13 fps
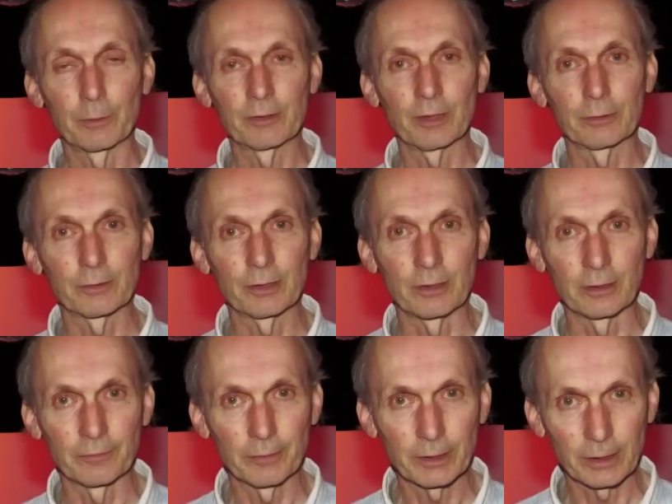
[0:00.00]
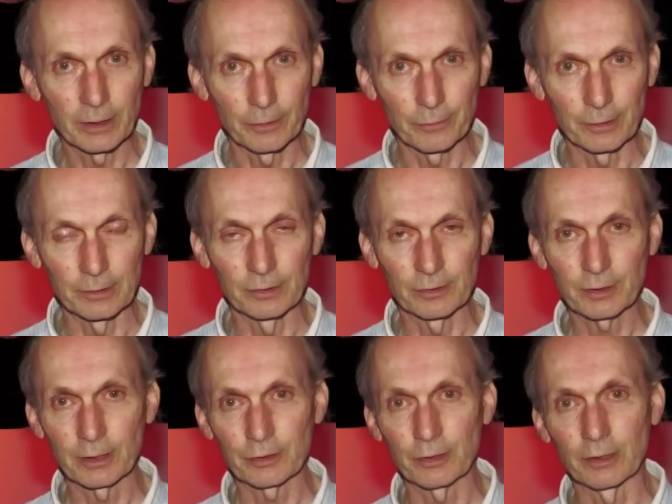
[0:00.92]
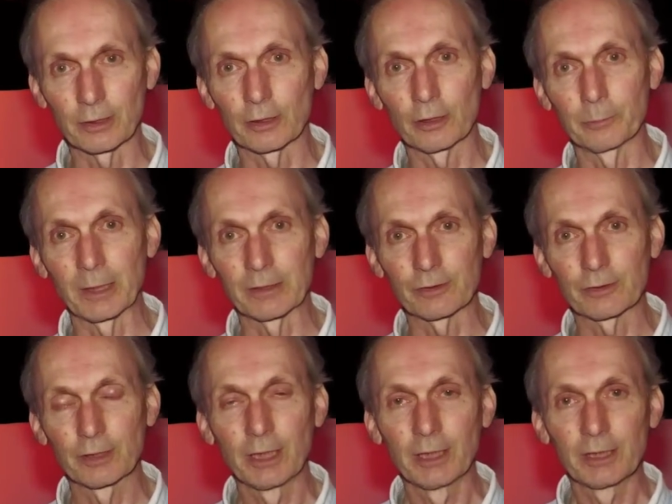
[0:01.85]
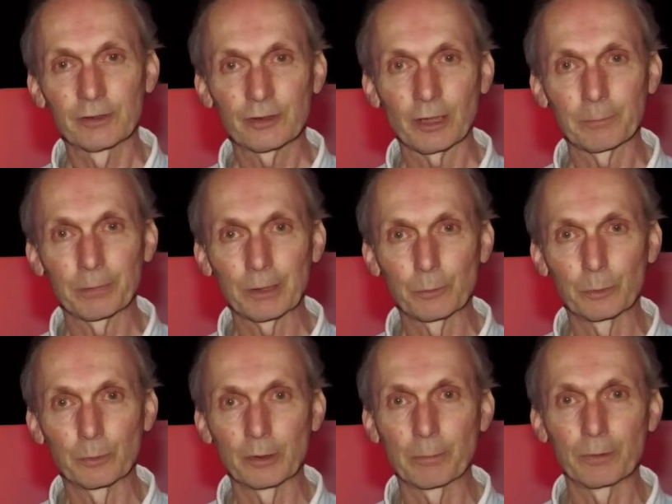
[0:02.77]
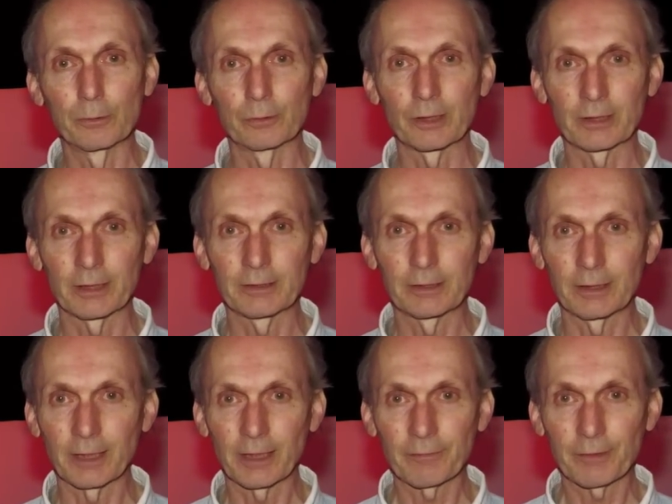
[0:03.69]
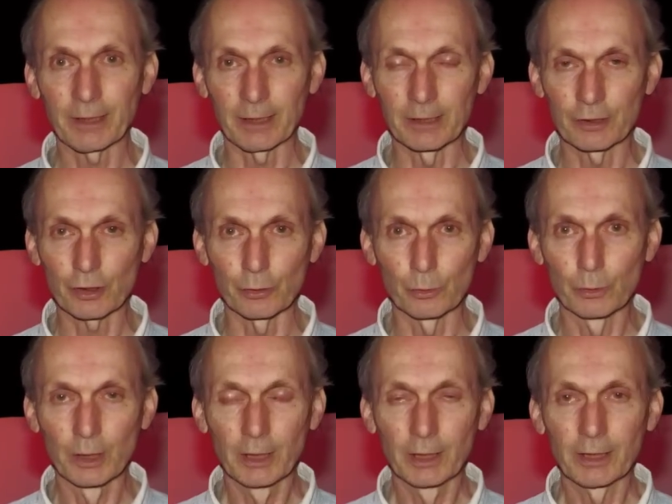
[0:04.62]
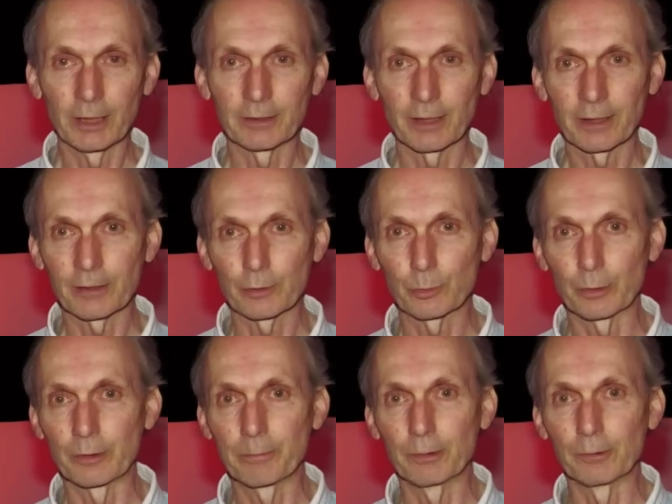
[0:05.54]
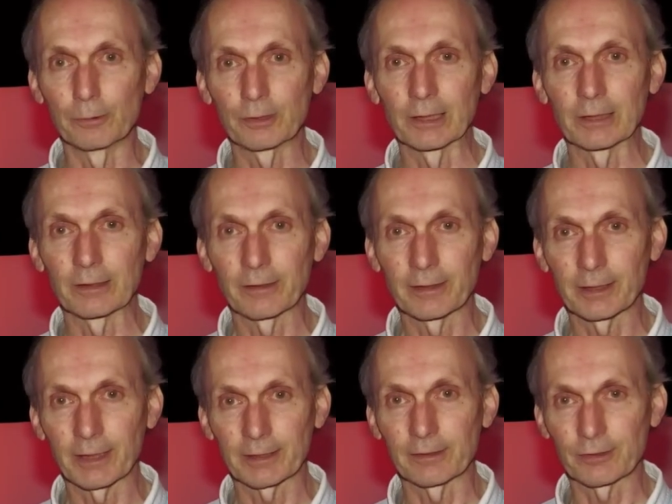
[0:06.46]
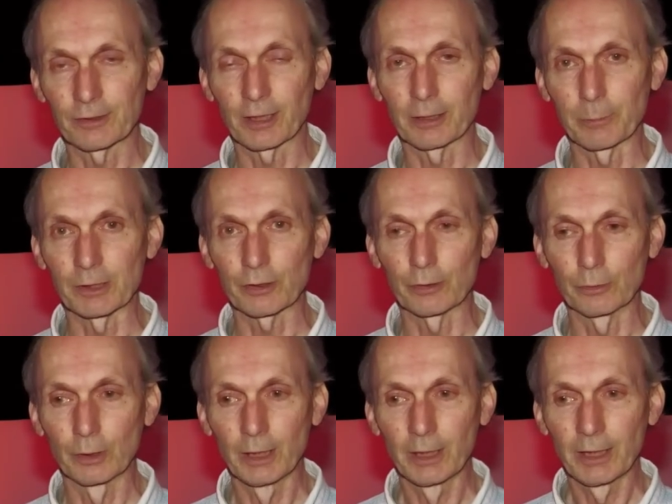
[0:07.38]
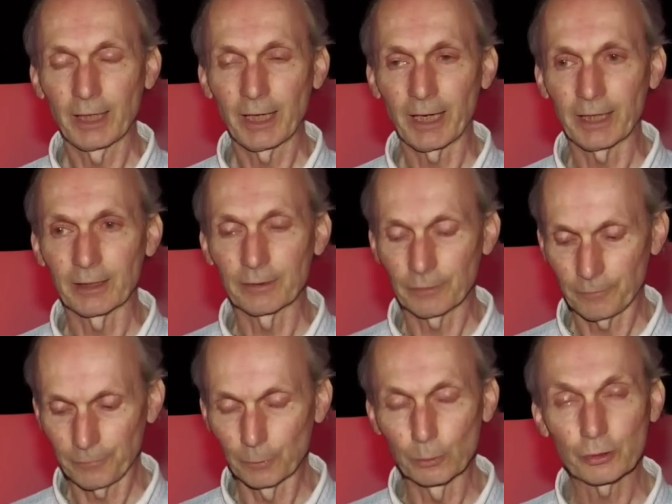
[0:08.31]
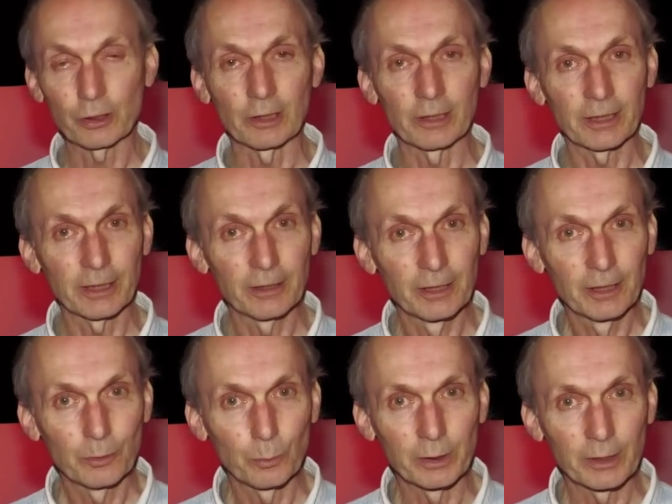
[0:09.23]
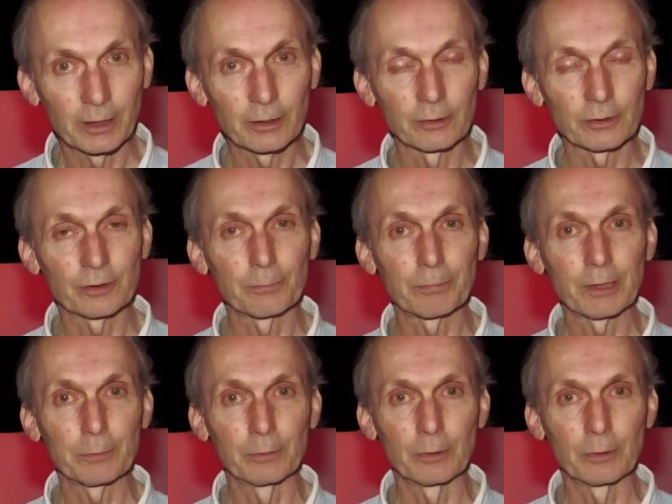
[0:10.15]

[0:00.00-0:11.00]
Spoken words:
resulted in a very healthy discussion in the comments. Some people were reporting they didn't have that issue, and others were reporting they had the same issue. And fortunately, we then got some people